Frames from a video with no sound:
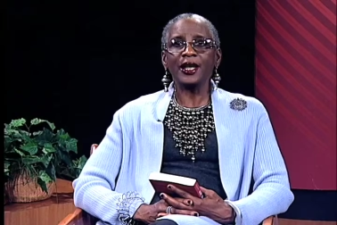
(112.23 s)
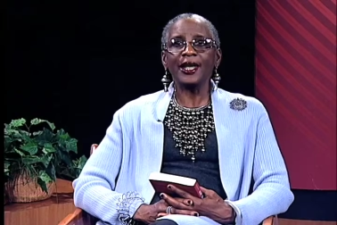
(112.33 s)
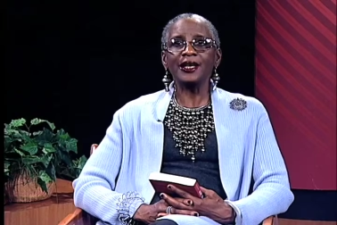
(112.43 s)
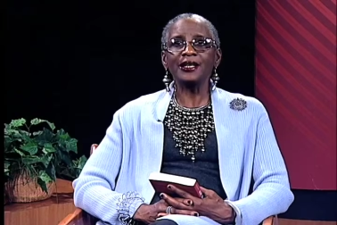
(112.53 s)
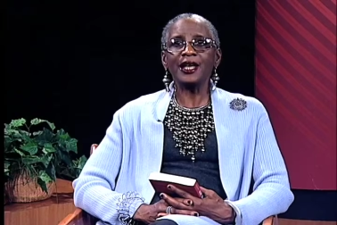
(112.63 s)

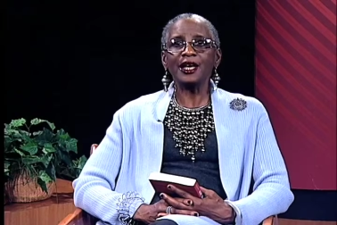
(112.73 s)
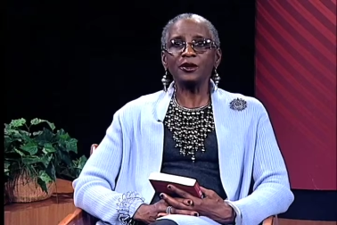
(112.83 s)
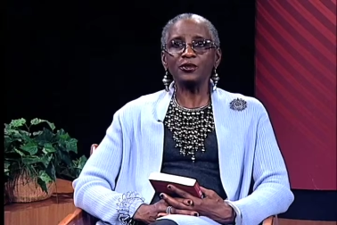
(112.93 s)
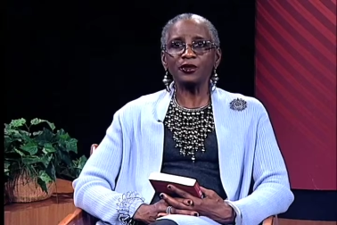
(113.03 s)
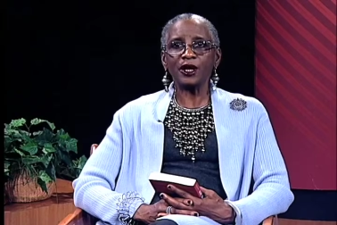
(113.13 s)
a
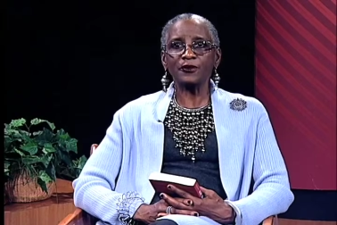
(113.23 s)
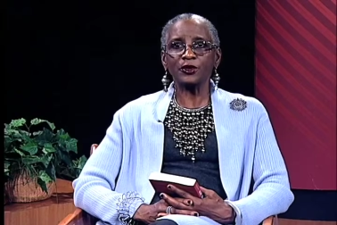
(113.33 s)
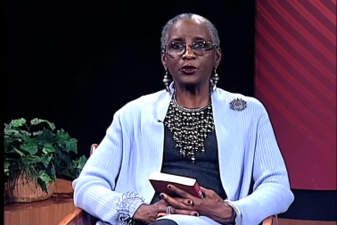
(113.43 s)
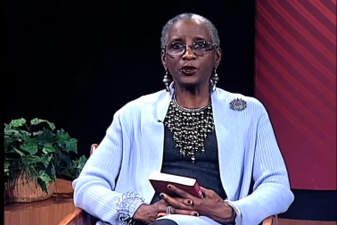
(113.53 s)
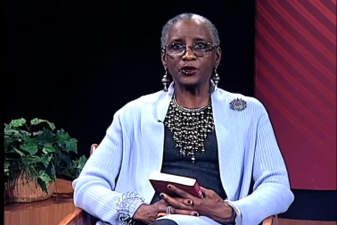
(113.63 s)

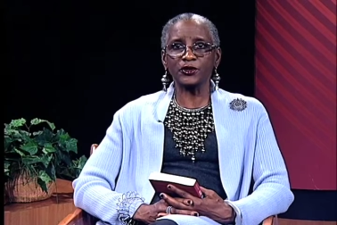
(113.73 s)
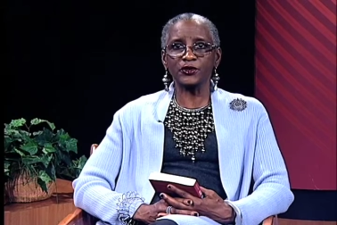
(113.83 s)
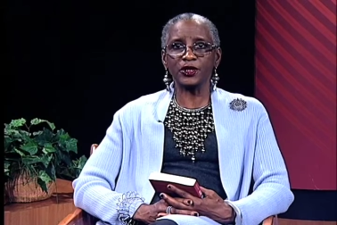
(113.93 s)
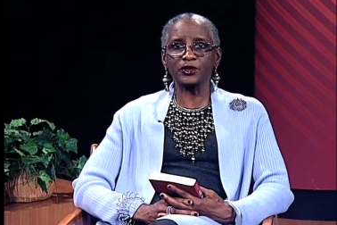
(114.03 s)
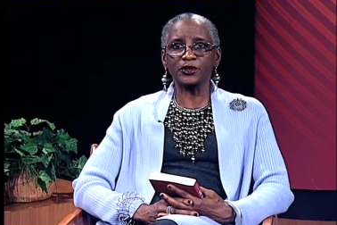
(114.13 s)
nonprofit
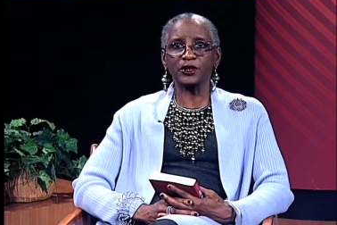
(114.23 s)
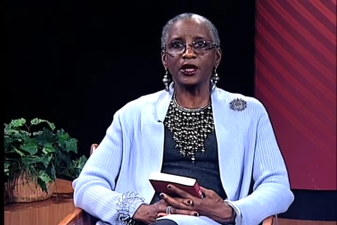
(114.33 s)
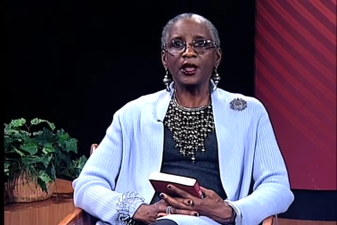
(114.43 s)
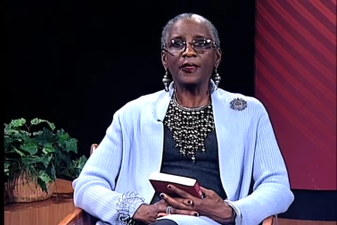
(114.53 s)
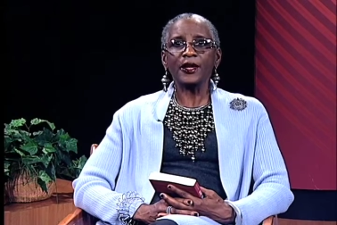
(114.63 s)
organization
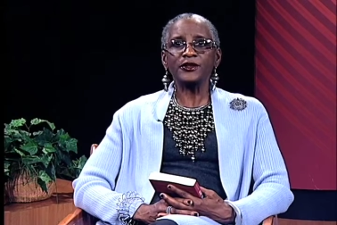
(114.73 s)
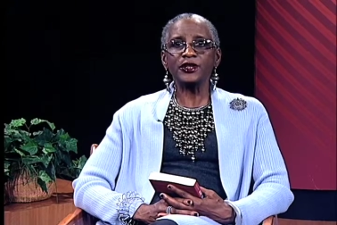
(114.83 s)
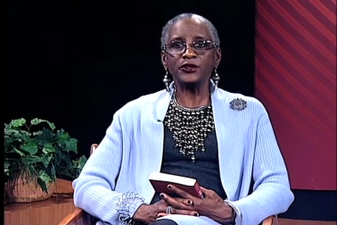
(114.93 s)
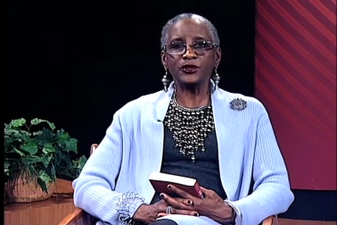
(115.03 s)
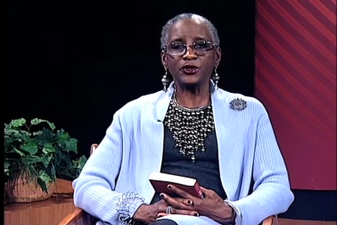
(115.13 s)
that
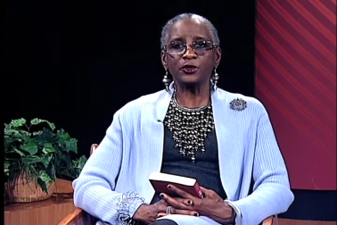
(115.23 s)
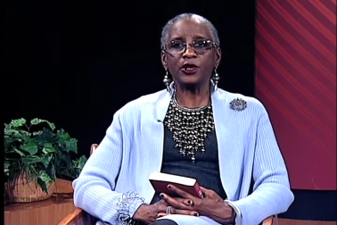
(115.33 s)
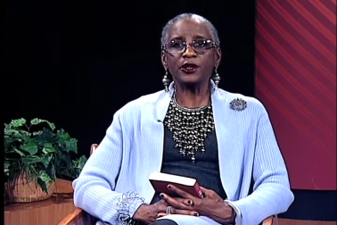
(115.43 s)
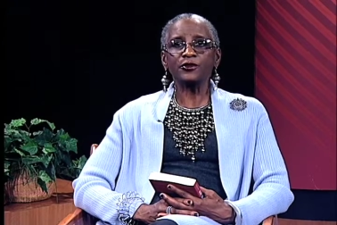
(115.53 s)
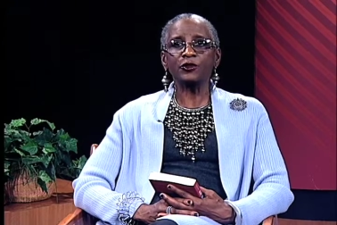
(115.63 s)
teaches
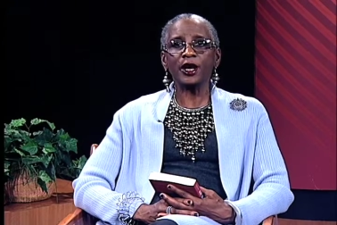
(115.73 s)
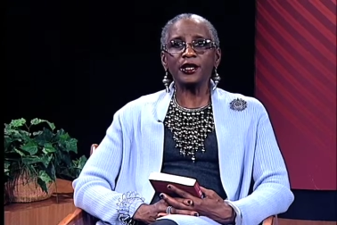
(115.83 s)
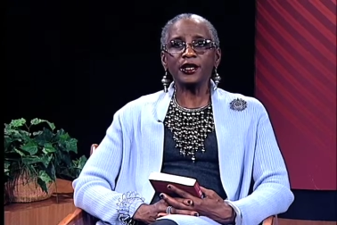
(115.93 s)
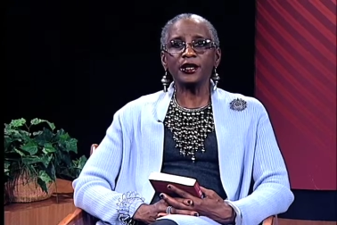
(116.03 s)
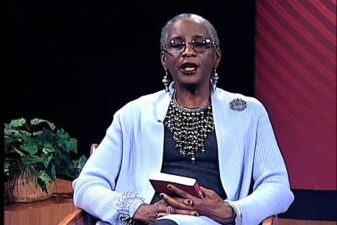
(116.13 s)
creative
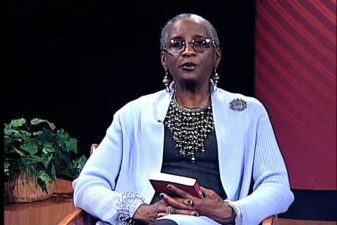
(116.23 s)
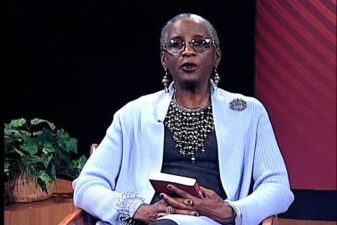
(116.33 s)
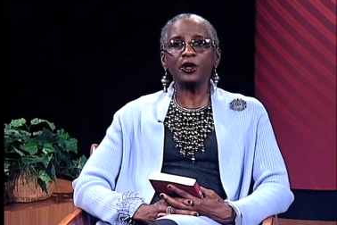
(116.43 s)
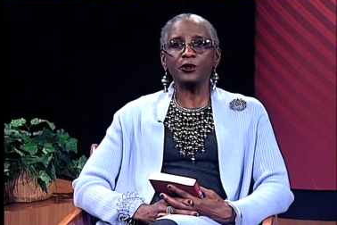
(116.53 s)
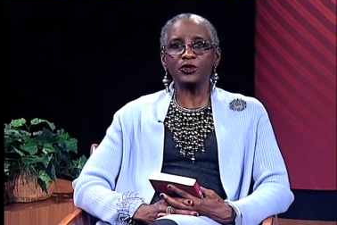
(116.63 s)
writing and
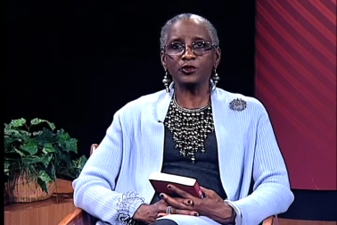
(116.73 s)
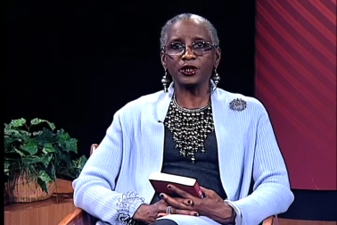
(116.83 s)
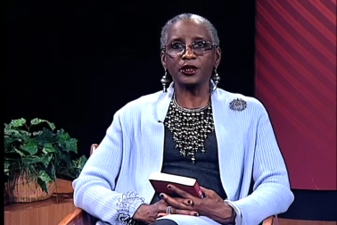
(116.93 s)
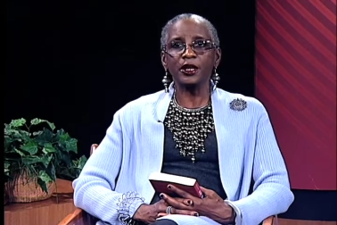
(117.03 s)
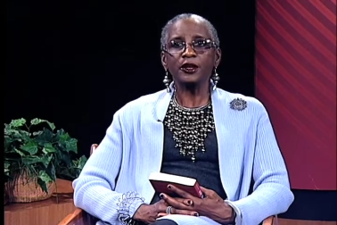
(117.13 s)
poetry
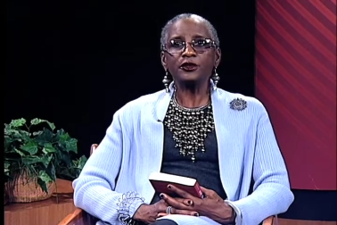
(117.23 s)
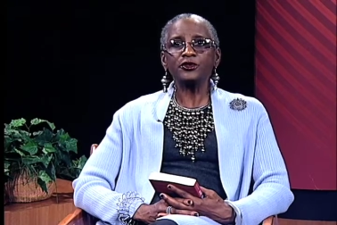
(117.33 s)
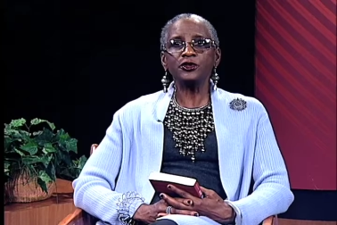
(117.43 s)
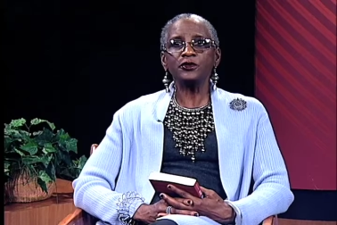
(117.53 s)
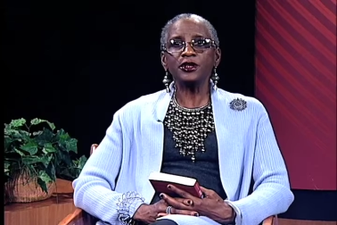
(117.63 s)
to
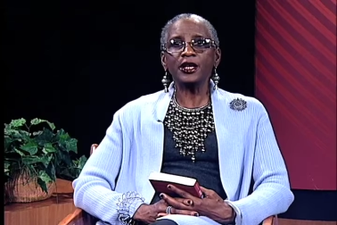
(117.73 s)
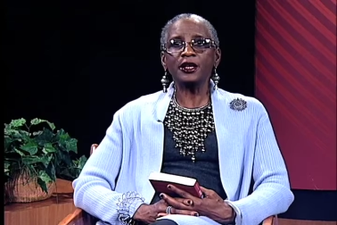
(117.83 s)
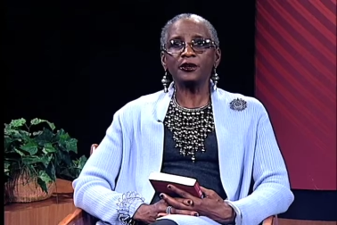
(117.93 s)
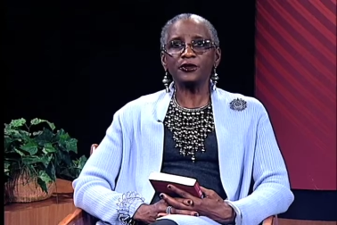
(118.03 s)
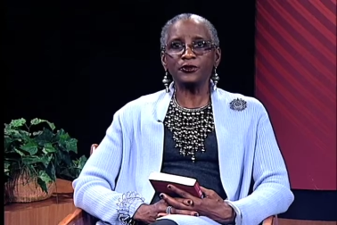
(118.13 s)

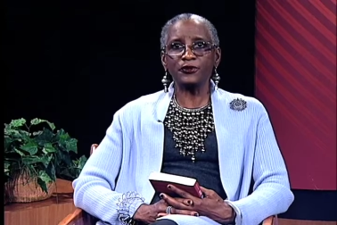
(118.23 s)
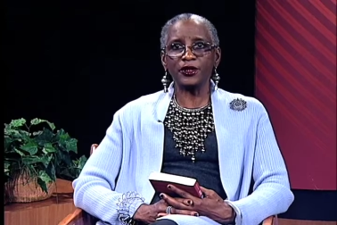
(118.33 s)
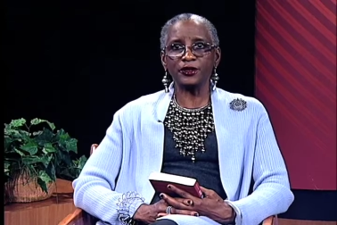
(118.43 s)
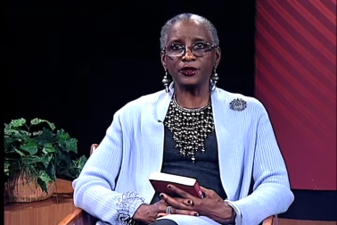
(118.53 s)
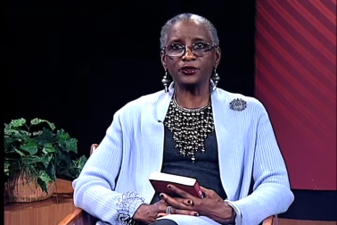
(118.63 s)
juvenile
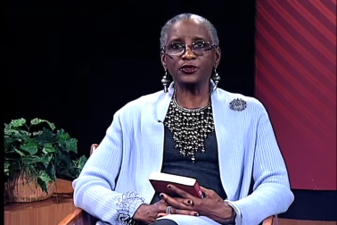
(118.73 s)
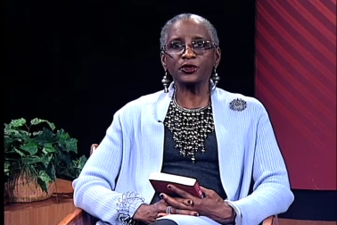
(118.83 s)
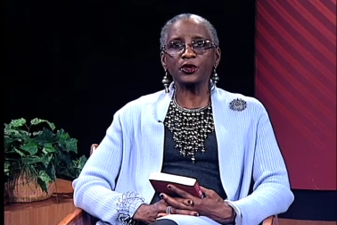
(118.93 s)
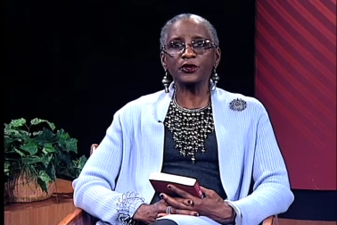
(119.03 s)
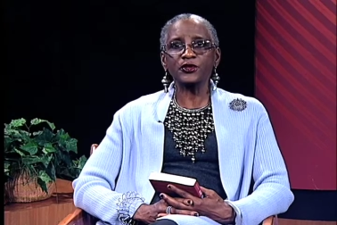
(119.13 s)
defendants
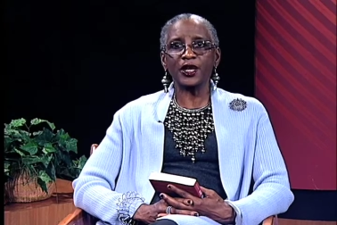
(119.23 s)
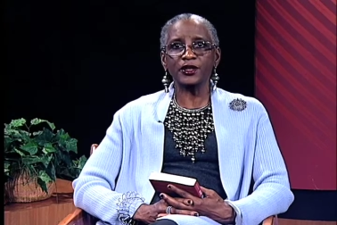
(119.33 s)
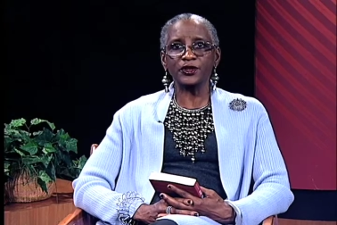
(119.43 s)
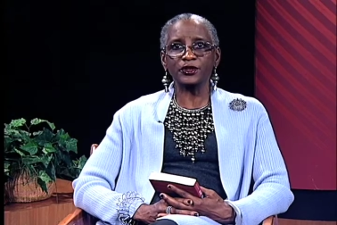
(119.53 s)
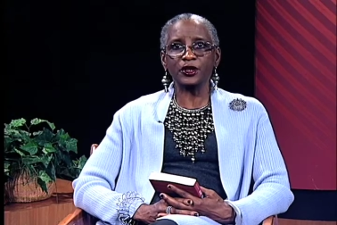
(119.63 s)
charged
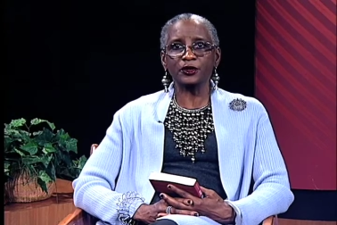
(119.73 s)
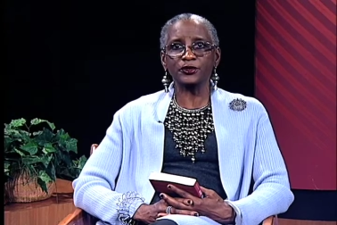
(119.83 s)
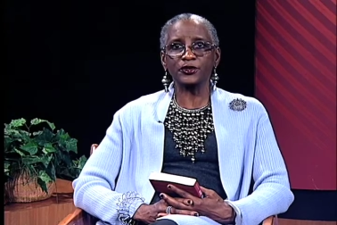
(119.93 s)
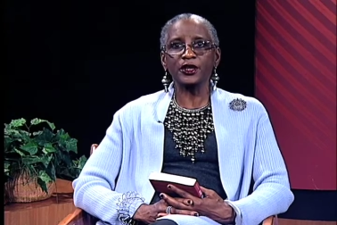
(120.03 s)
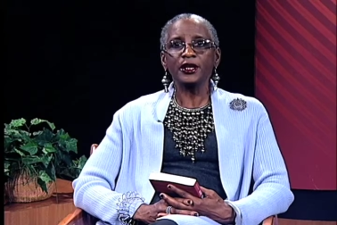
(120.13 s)
as
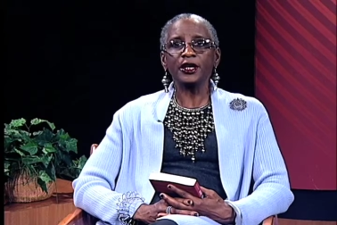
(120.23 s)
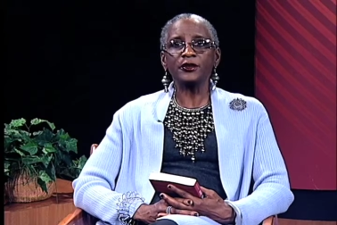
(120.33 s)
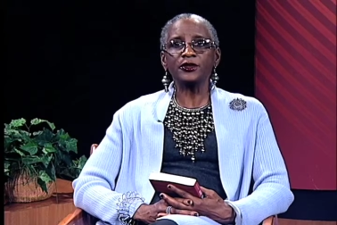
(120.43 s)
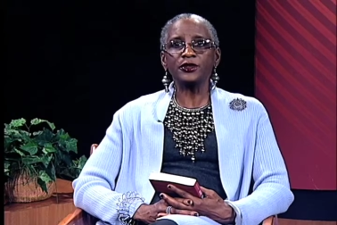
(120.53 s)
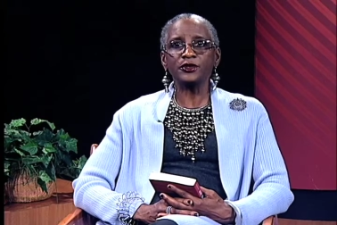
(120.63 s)
adults in
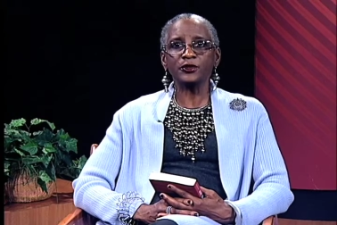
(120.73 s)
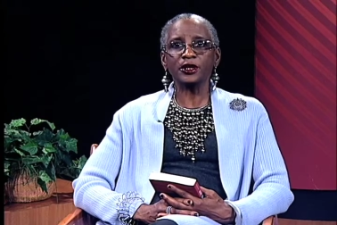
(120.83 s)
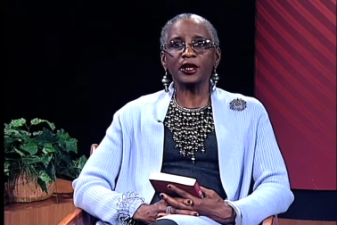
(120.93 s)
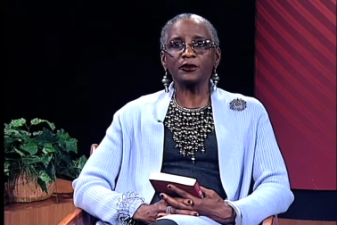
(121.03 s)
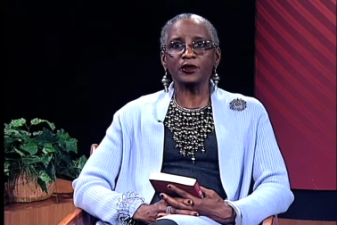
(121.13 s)
the District
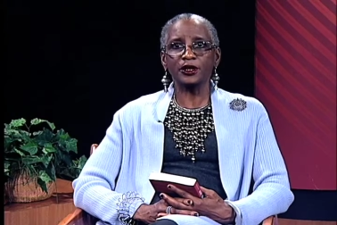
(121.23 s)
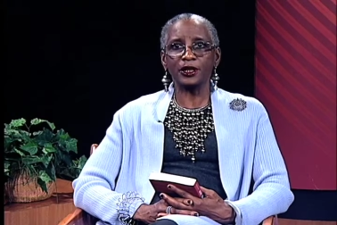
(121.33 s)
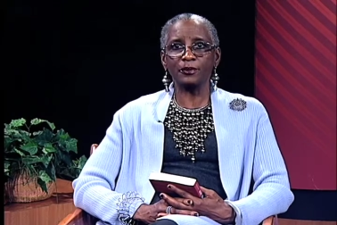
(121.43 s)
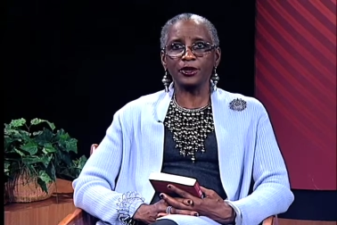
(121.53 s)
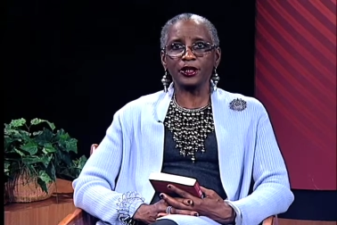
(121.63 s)
of
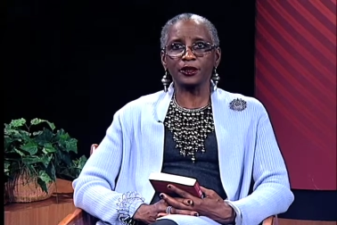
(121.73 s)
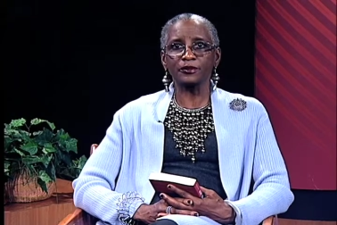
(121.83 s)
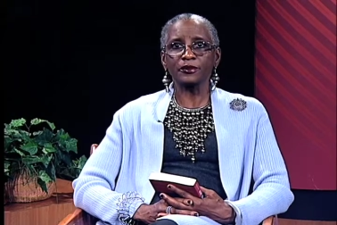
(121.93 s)
Columbia.